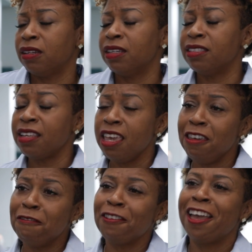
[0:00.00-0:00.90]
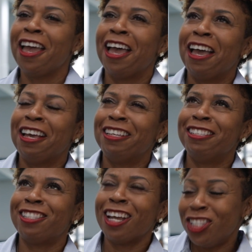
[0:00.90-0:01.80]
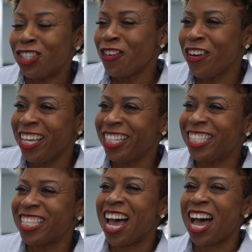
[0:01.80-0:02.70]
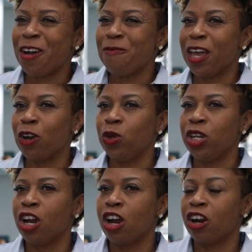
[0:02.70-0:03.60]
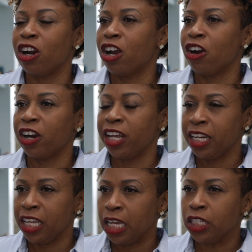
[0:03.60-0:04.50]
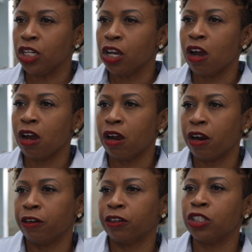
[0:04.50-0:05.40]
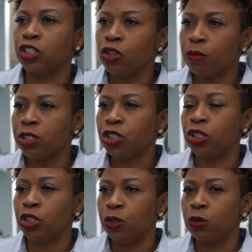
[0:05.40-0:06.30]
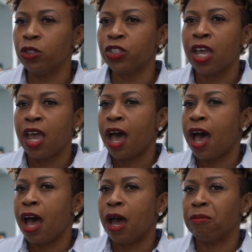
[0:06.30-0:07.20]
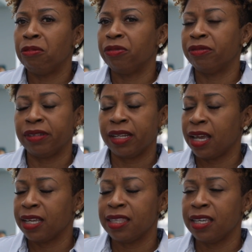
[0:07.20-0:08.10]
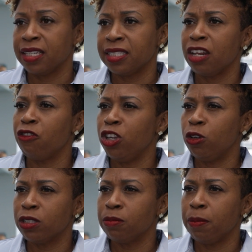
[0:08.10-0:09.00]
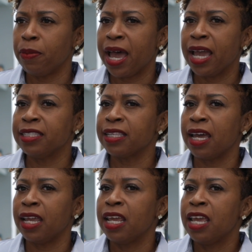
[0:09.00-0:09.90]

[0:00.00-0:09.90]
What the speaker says: safe sunscreens that we are engaging our consumers to use. I think I said reusable bags, and